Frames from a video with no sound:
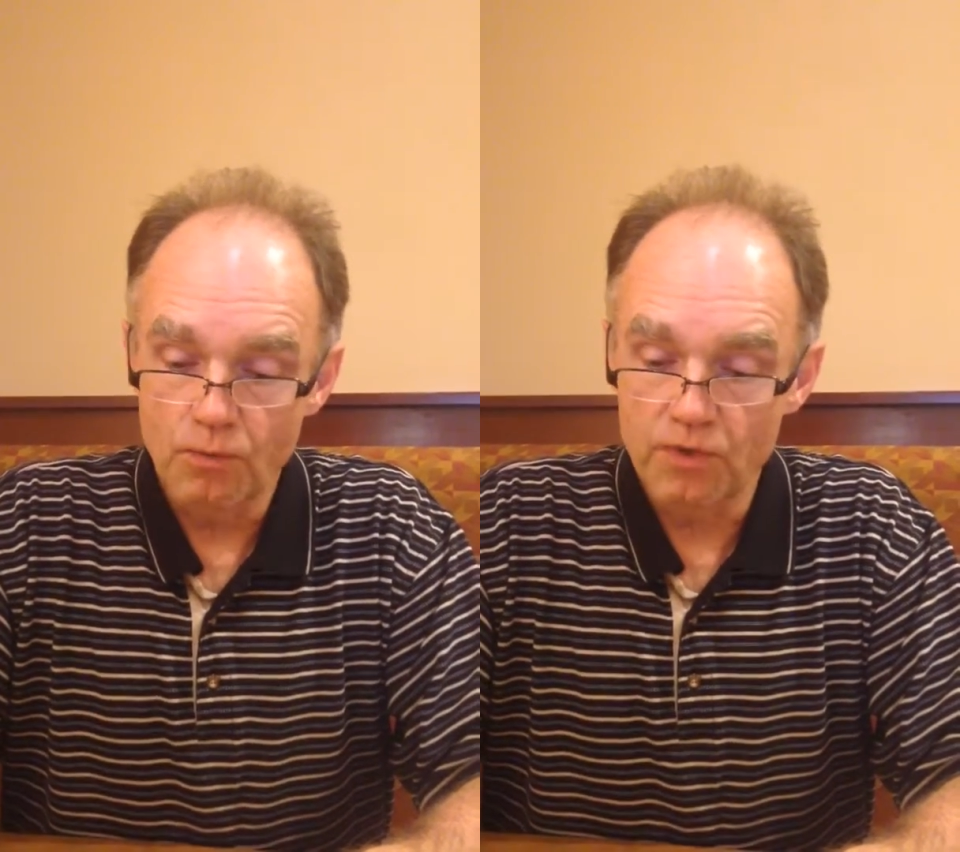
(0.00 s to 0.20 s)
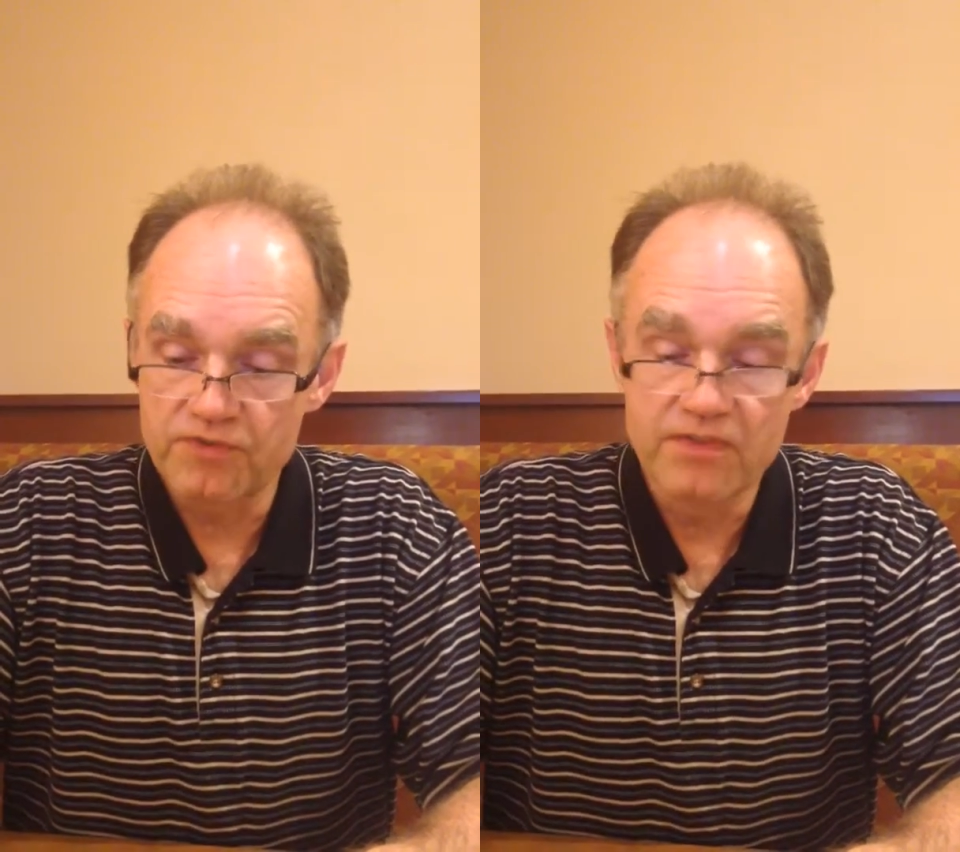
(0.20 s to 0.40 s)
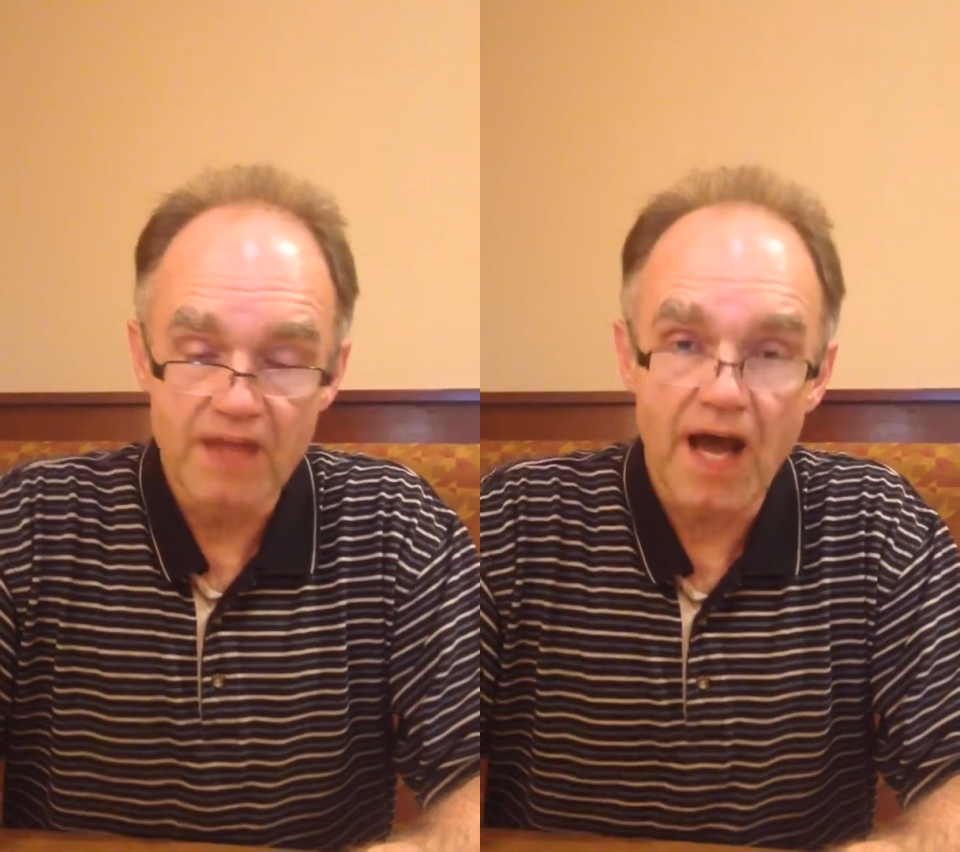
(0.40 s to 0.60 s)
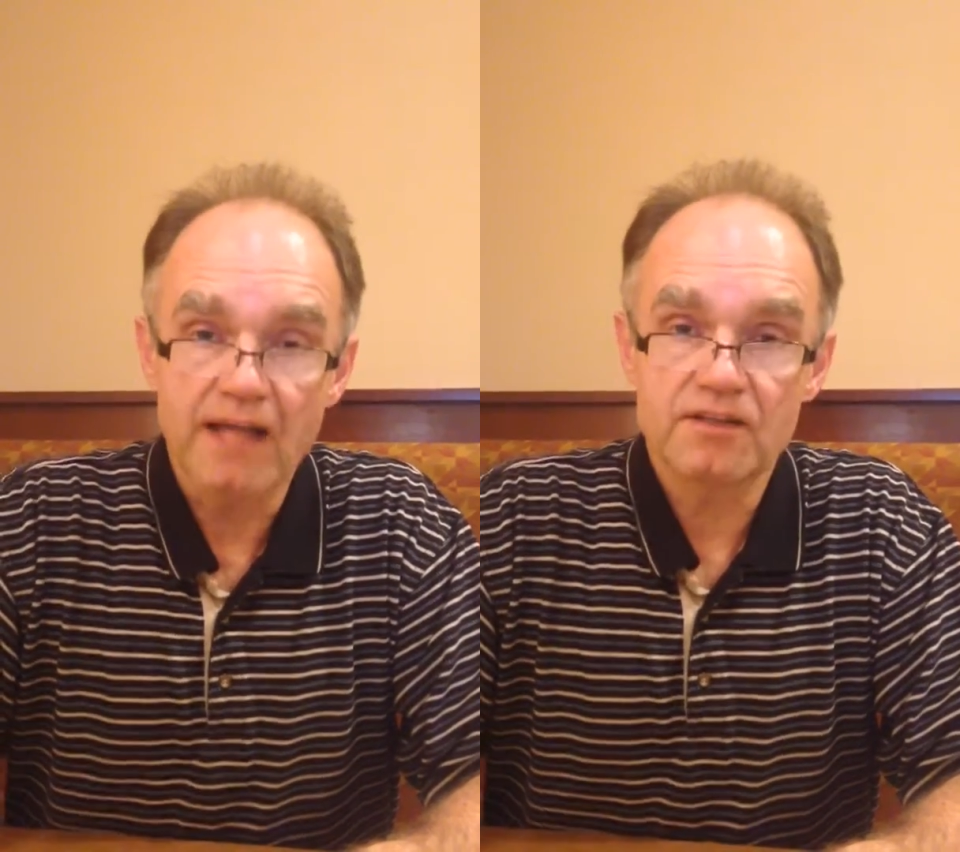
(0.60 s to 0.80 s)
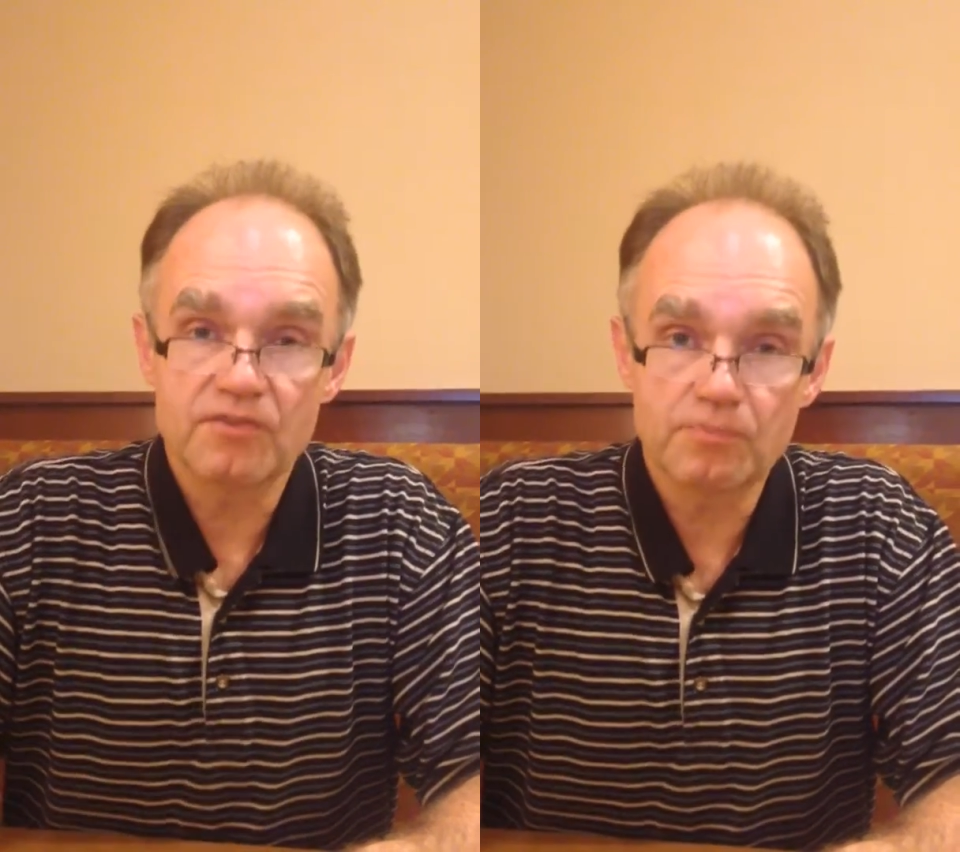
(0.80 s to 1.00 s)
was
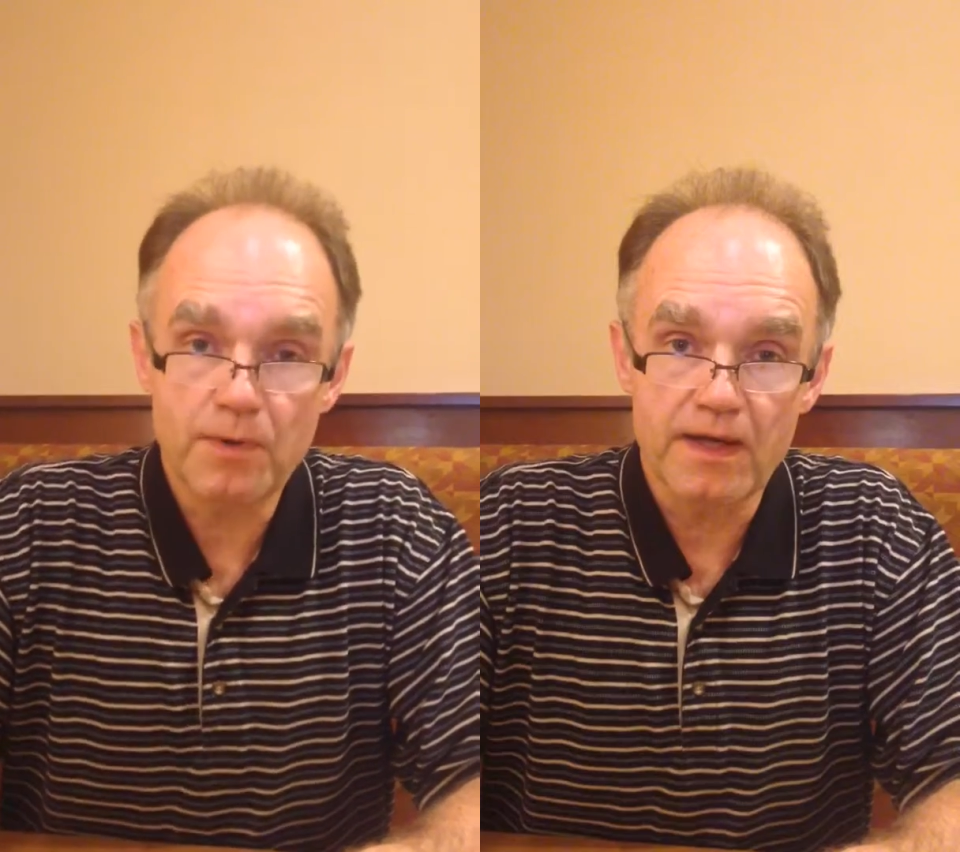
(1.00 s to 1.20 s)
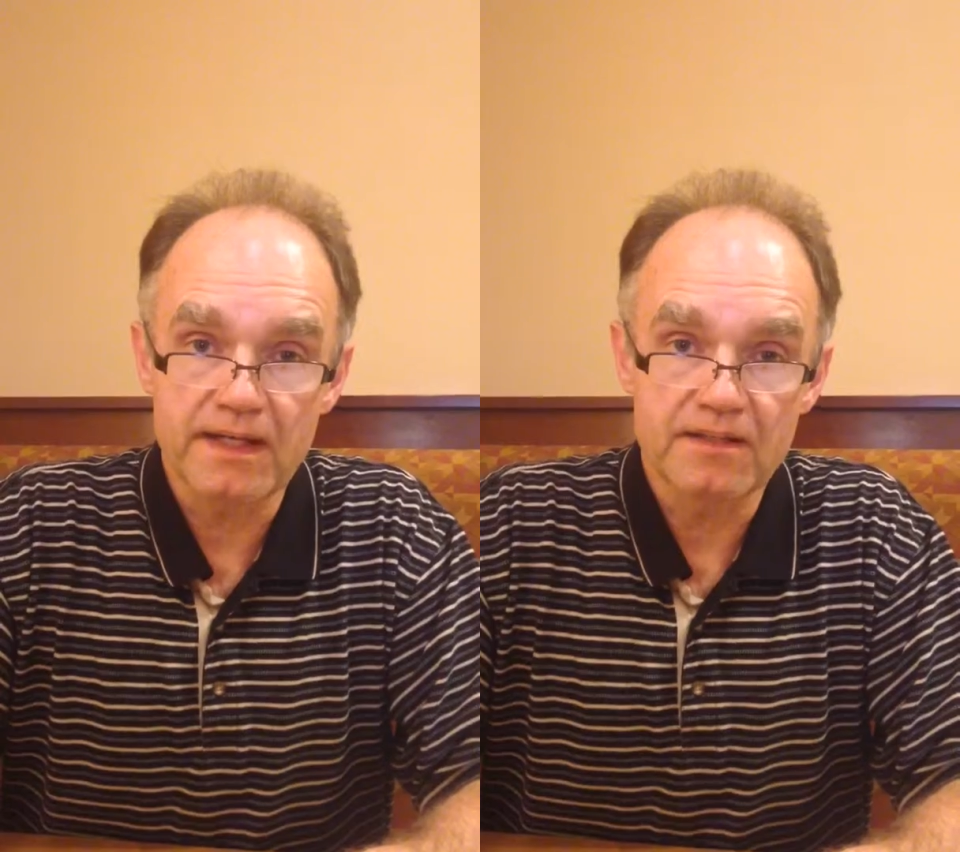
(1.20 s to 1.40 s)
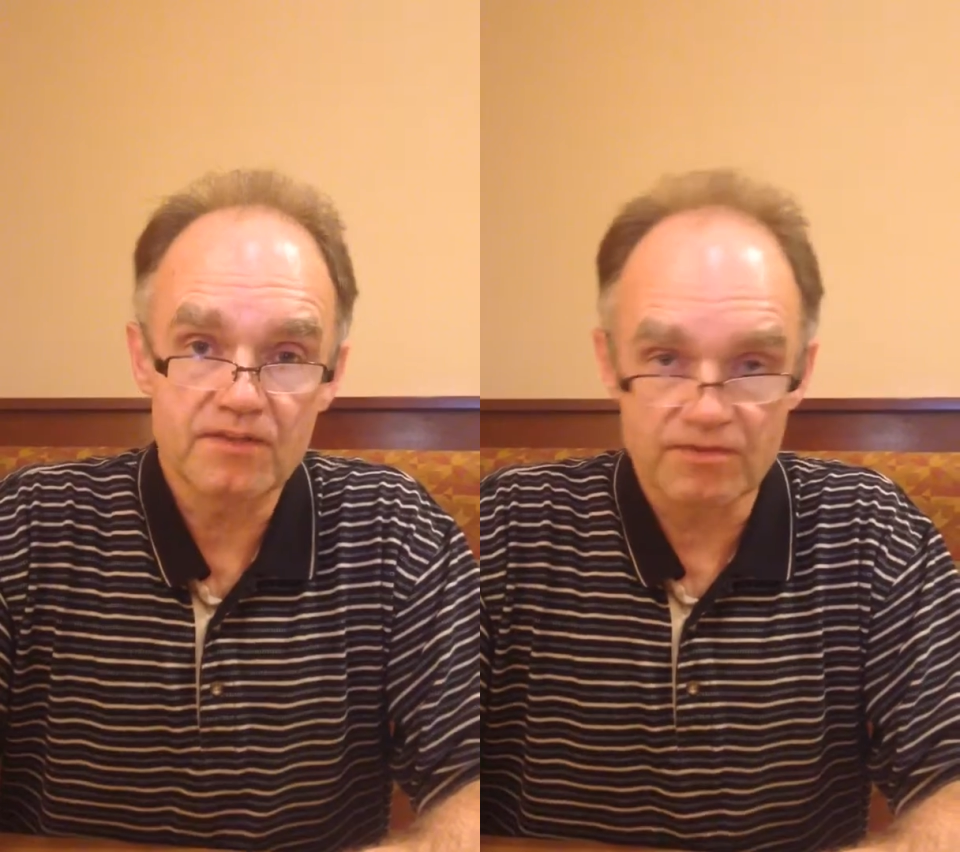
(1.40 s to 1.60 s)
not spreading